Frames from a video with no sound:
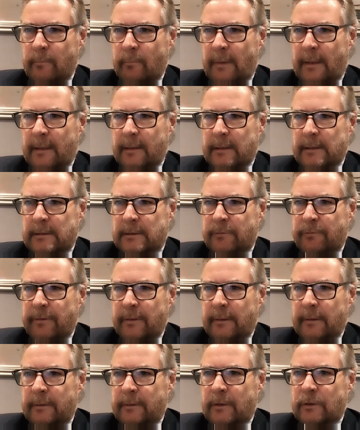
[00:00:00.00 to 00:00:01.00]
markers, if I
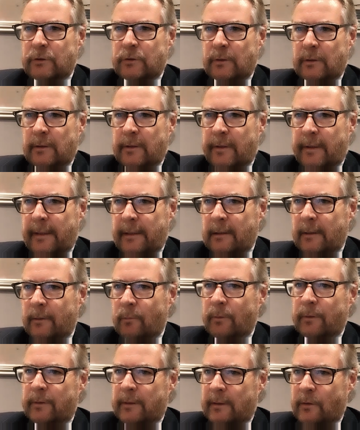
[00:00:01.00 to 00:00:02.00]
understood correctly,
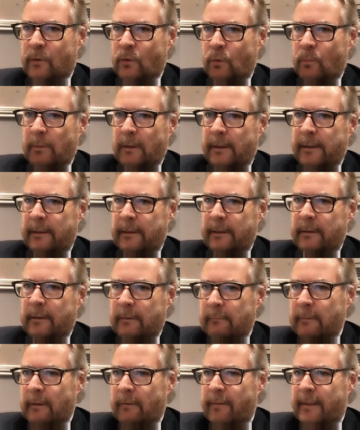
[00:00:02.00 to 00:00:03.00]
with the chroma light,
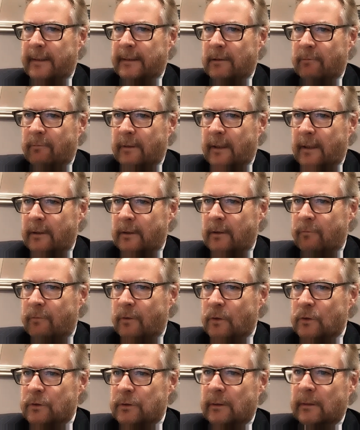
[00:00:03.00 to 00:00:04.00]
effectively how yeah. they
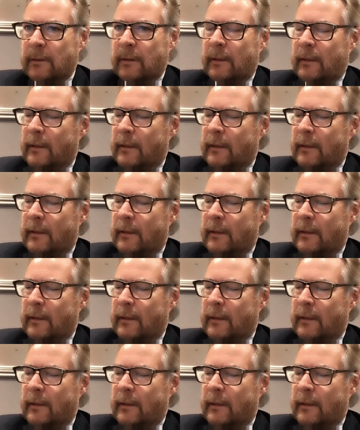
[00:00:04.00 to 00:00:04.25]
used it.